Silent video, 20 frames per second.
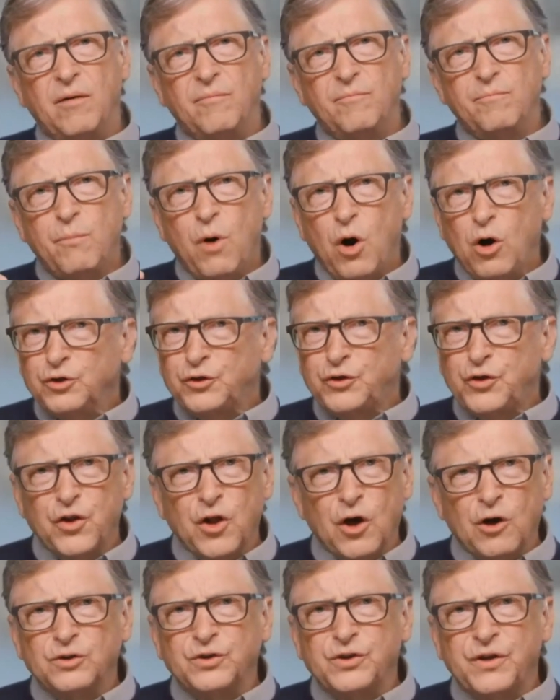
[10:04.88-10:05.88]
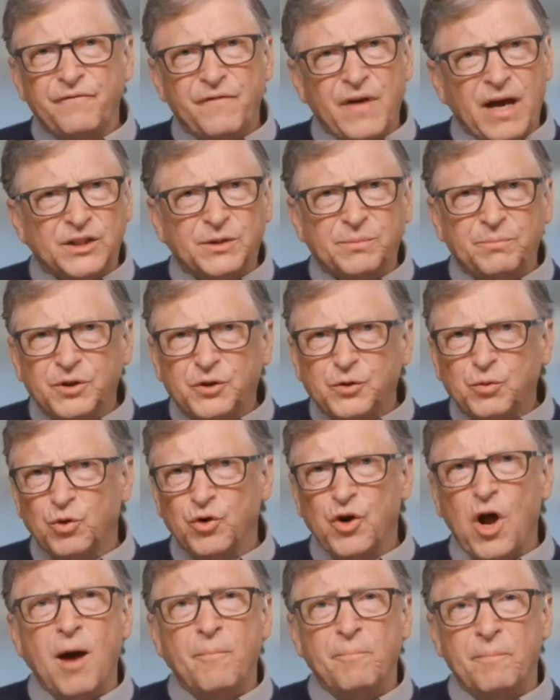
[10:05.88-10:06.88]
Most of those investments
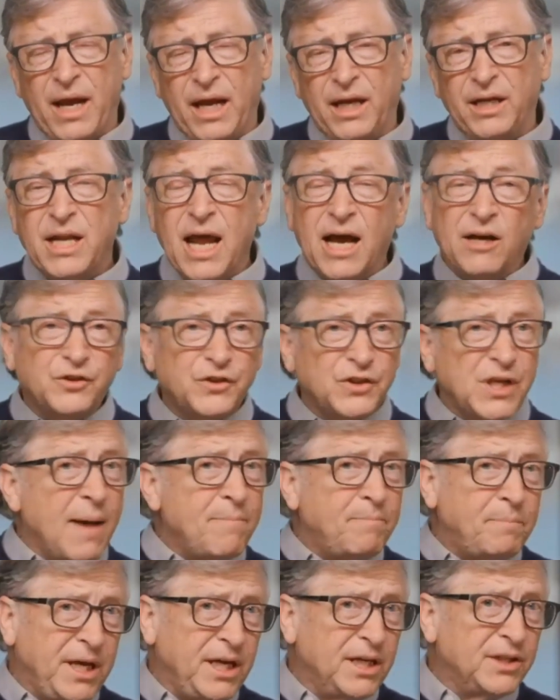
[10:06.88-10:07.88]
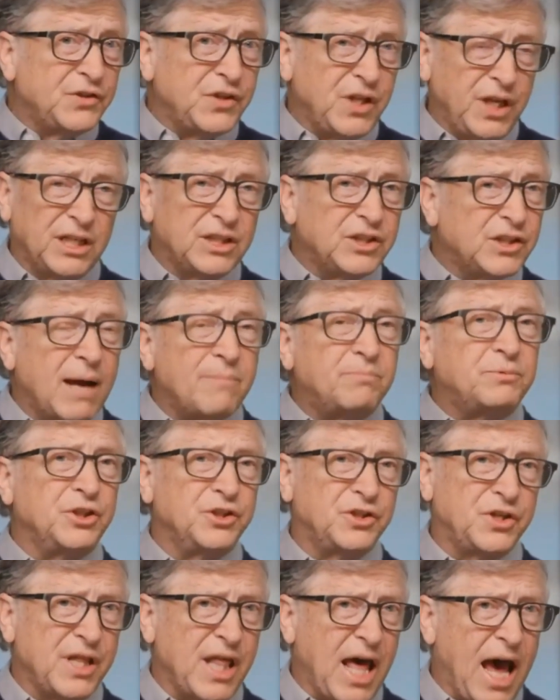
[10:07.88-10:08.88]
were not made. Now, CEPI is the
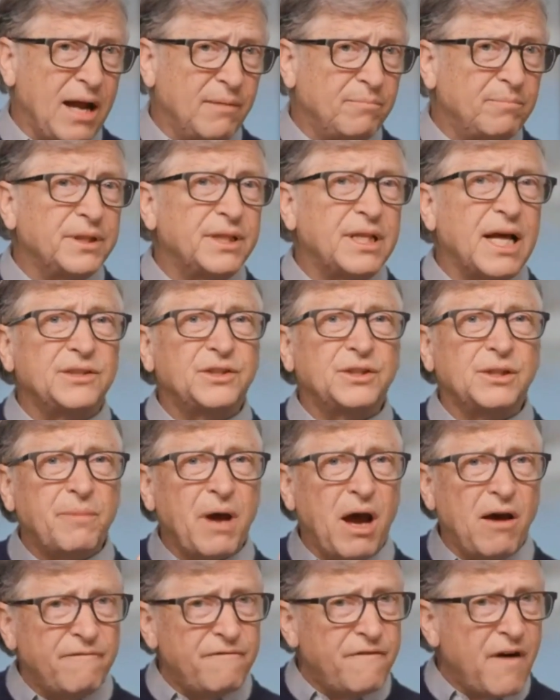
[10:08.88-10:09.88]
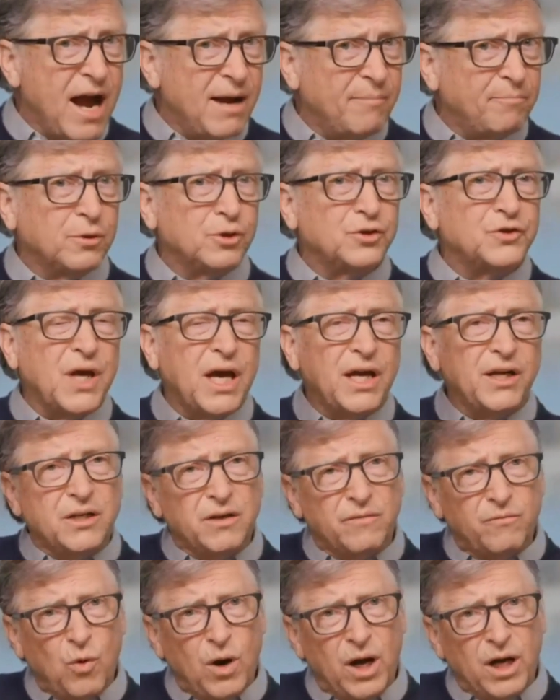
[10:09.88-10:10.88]
exception to that, but that's about 5%
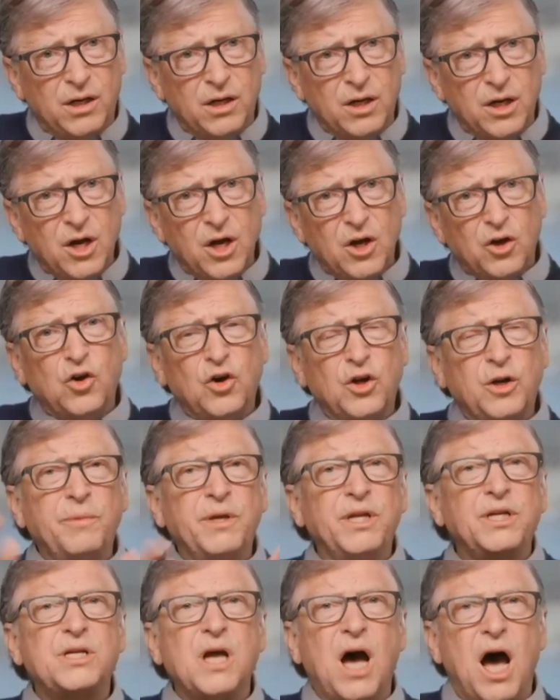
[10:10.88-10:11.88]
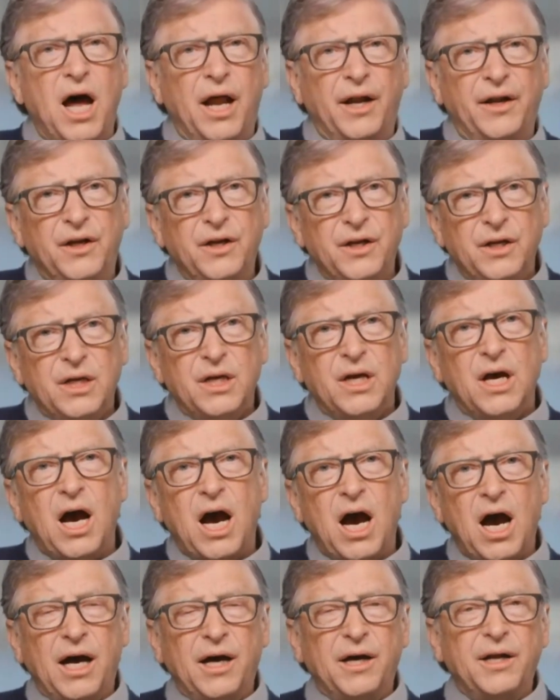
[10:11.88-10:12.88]
of what could have been done.
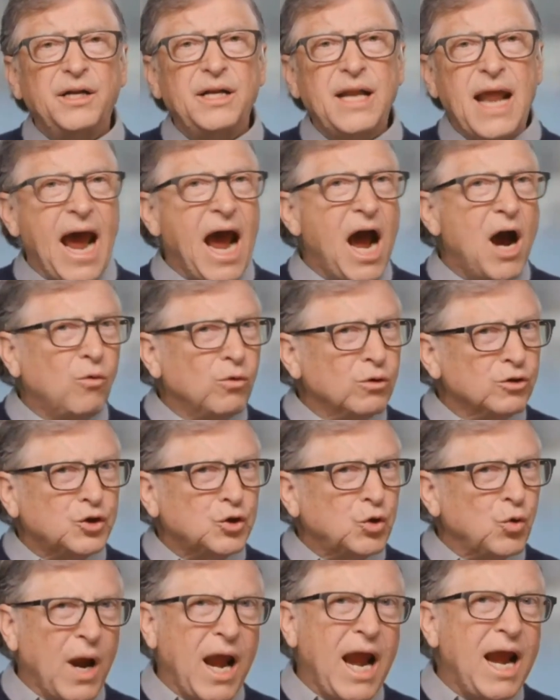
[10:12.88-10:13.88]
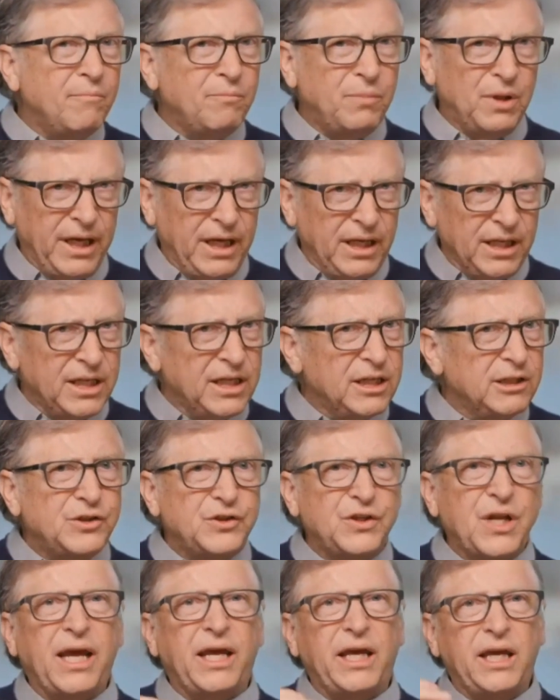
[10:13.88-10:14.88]
Now we're scrambling, and
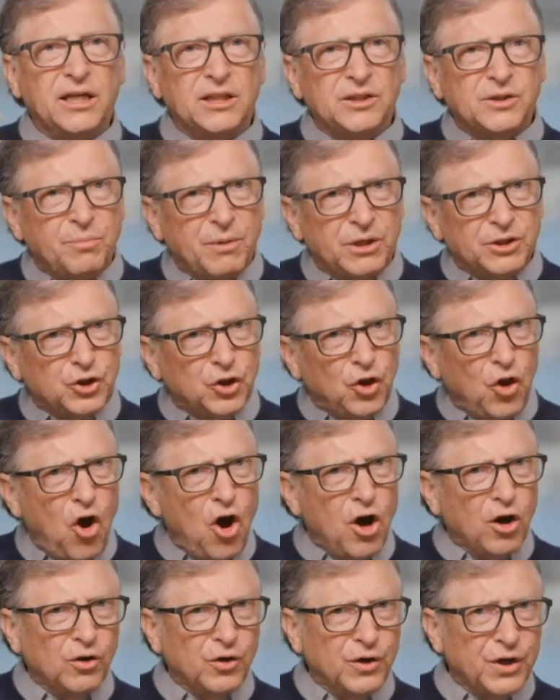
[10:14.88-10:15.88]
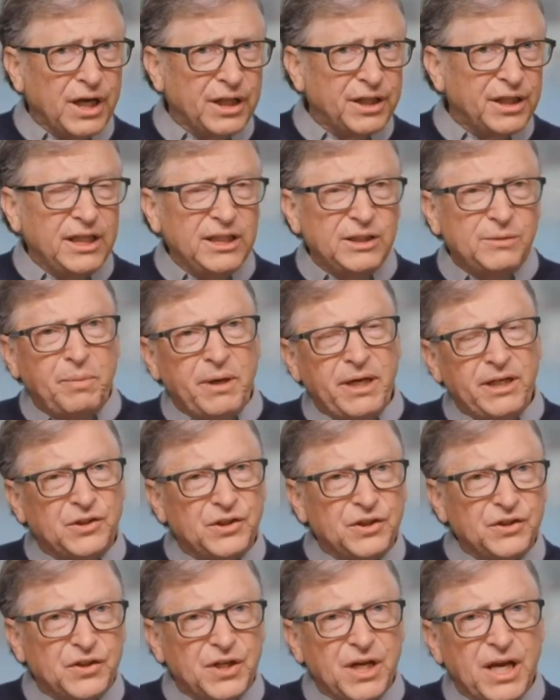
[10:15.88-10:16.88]
it's taking us much longer to get these
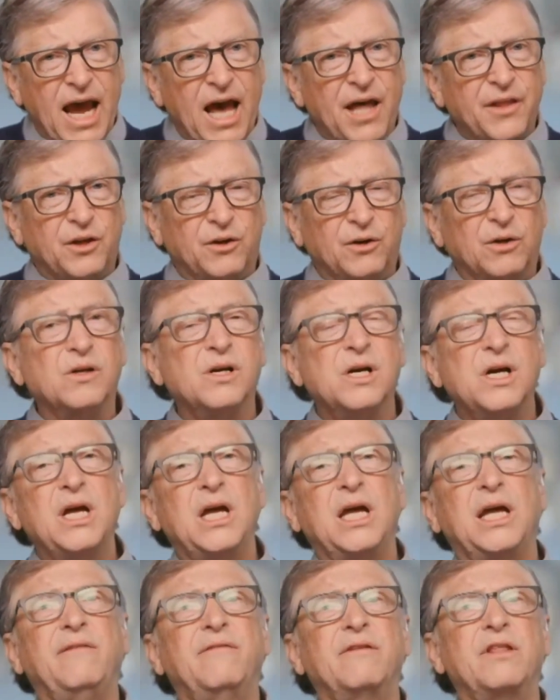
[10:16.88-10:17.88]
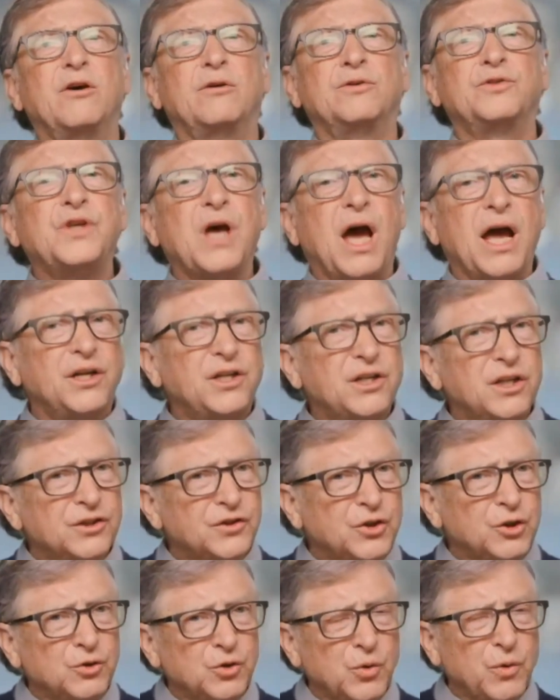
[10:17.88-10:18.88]
pieces together, even though
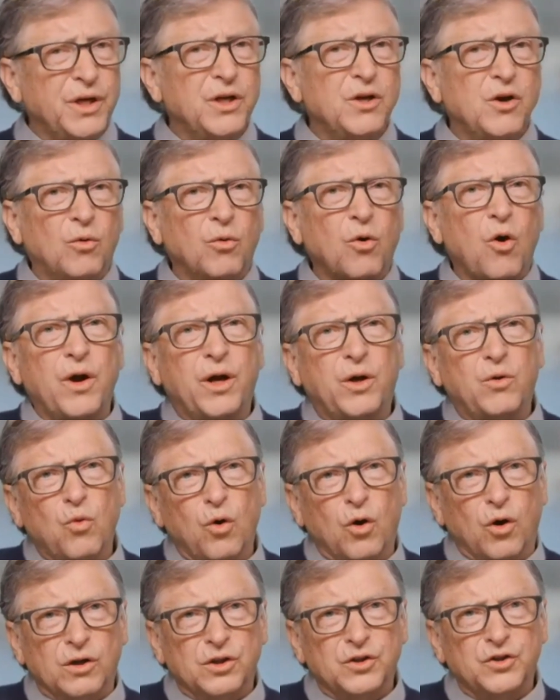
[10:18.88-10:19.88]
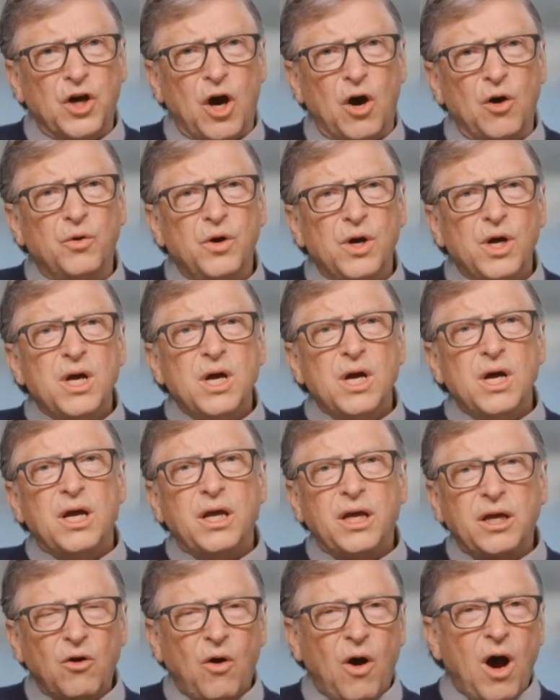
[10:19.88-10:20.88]
scientists are doing heroic work. So,
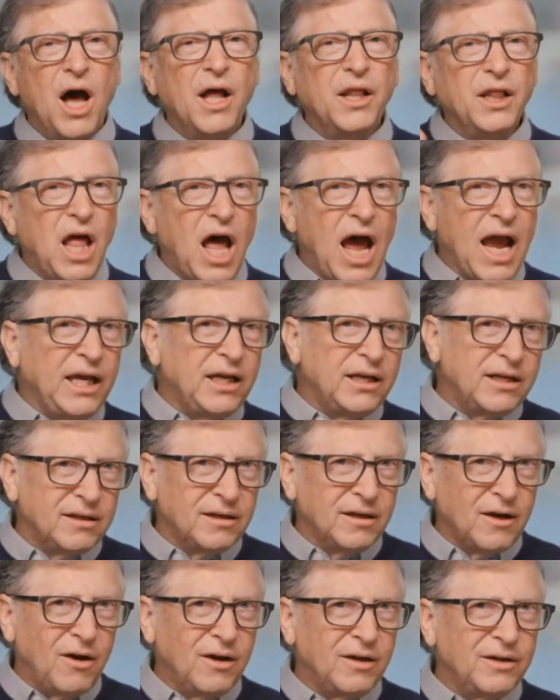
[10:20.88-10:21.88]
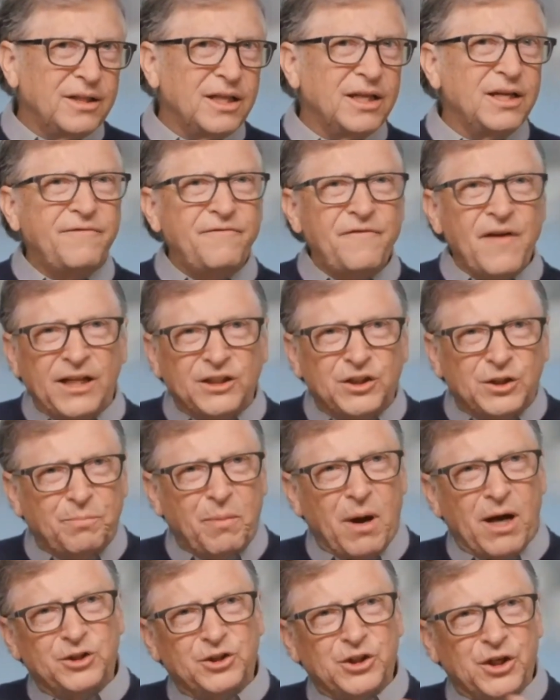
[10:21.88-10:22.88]
you know, unlike the defense
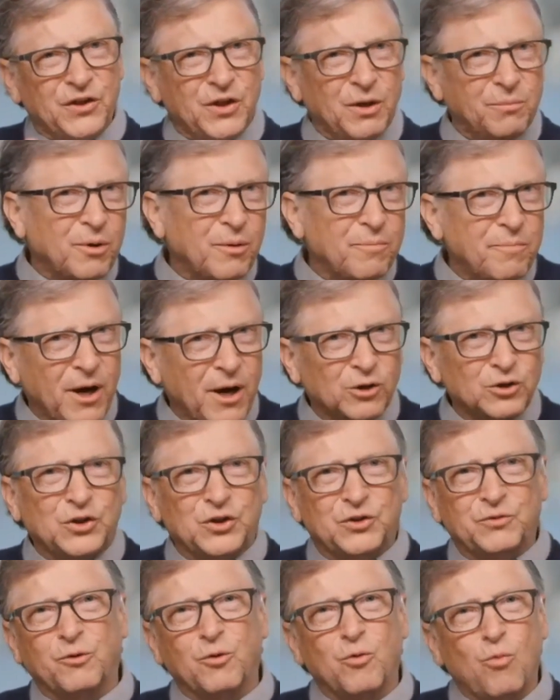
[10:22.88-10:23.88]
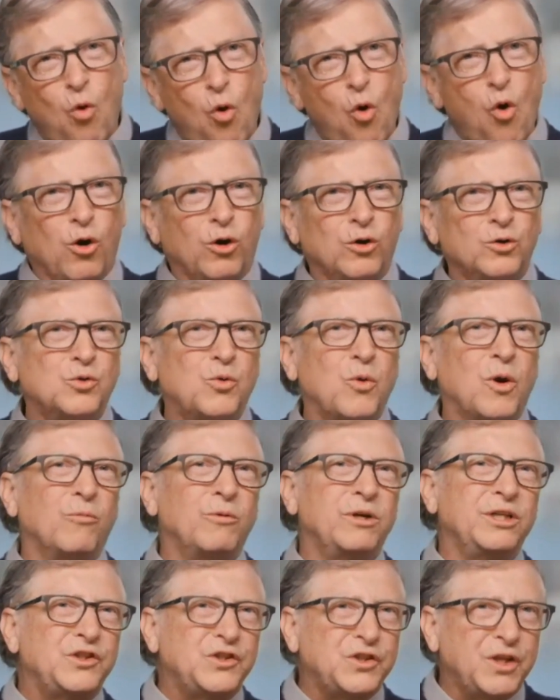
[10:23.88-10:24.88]
budget that prepares us for wars, where
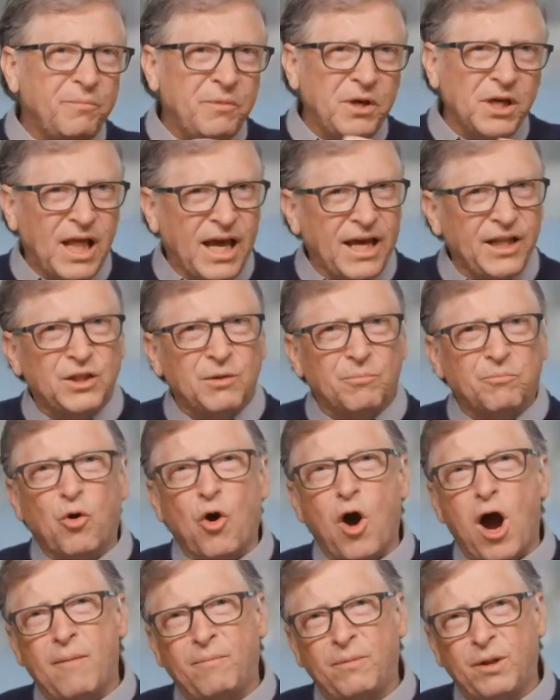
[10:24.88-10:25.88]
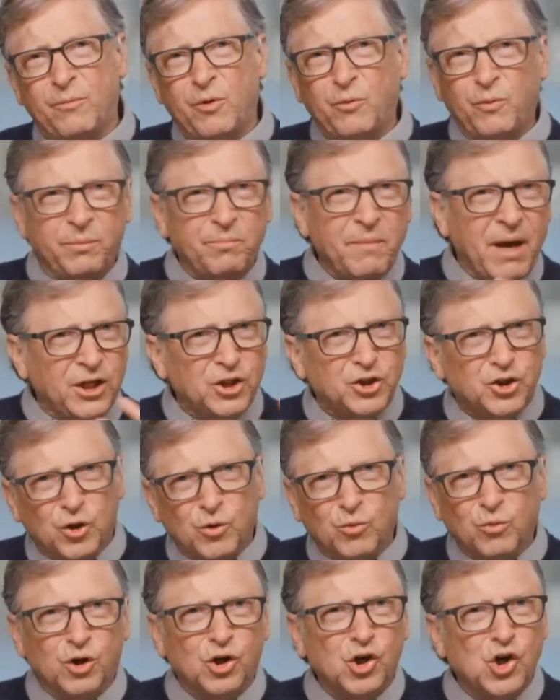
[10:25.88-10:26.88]
we simulate the problem and we make
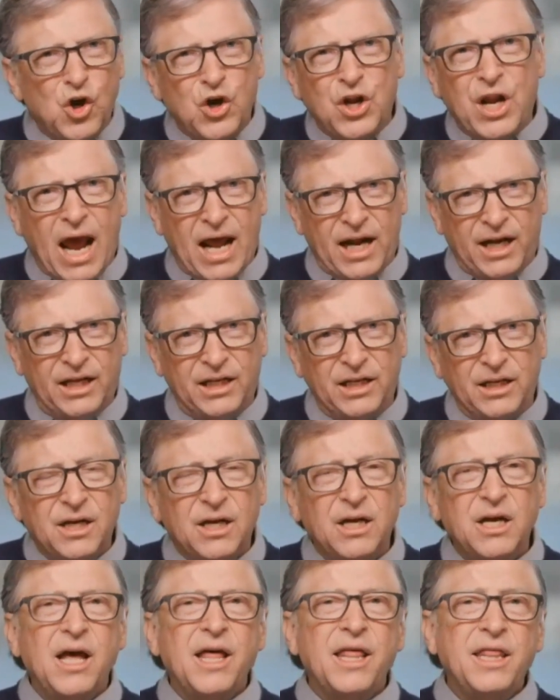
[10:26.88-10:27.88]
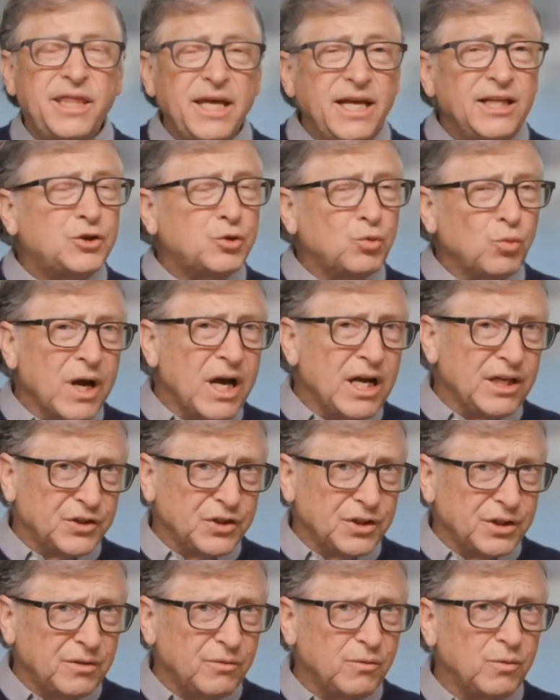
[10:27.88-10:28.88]
sure we're good at it, this
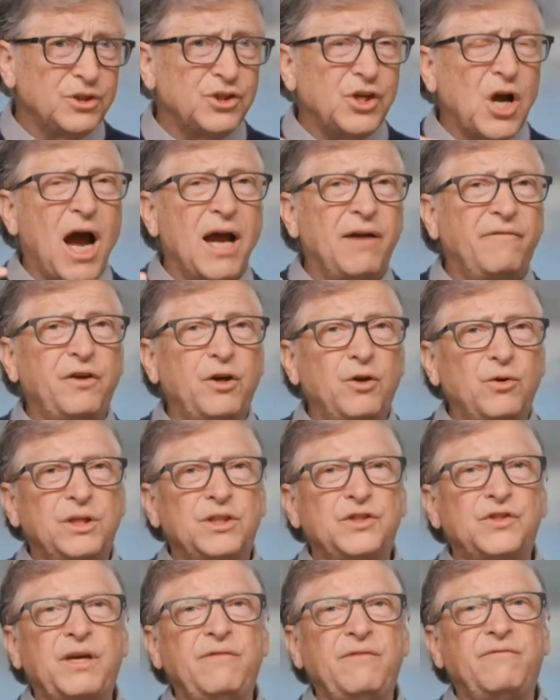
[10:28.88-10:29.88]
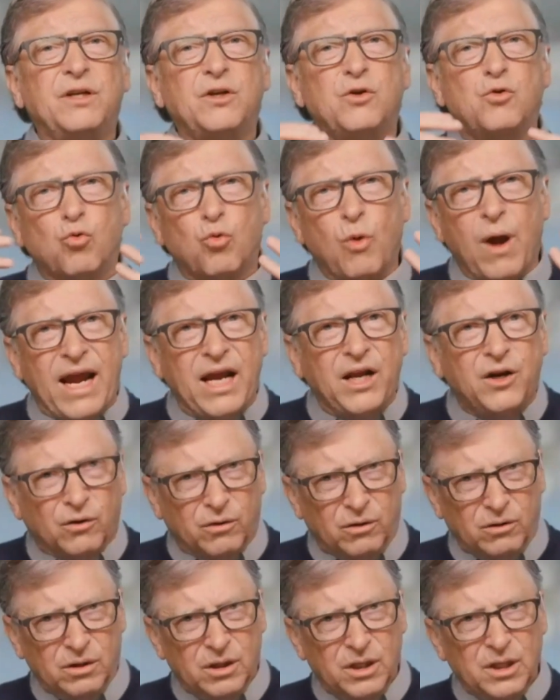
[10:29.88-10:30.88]
risk, which I viewed as even
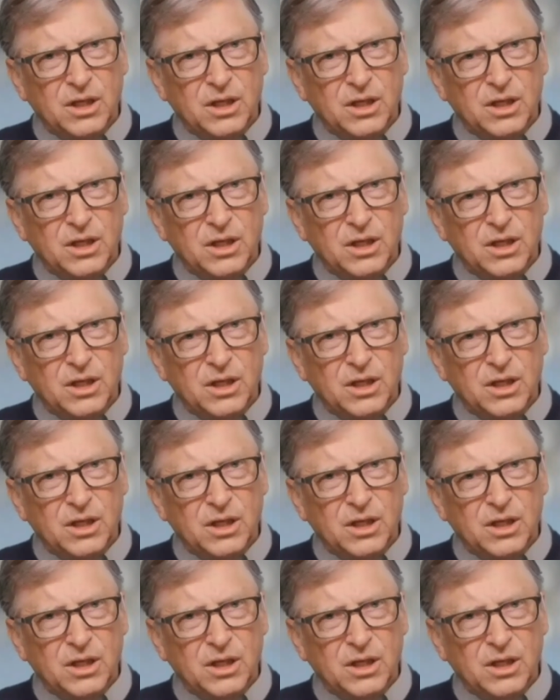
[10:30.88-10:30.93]
greater